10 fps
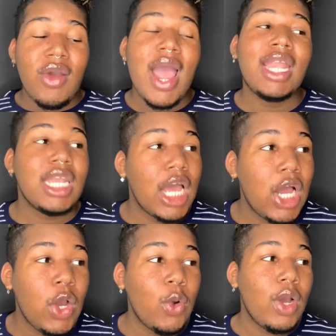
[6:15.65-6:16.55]
I
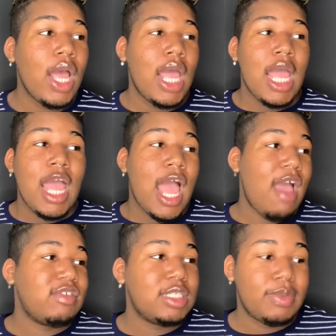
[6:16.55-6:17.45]
know
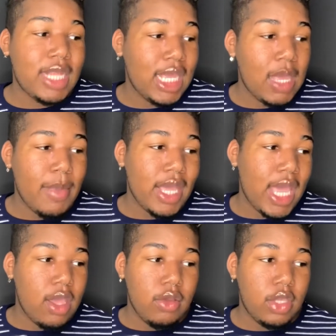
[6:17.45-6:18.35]
I've just been like
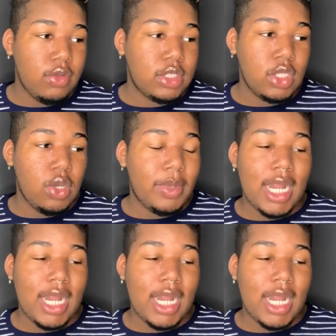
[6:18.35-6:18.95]
MIA on YouTube,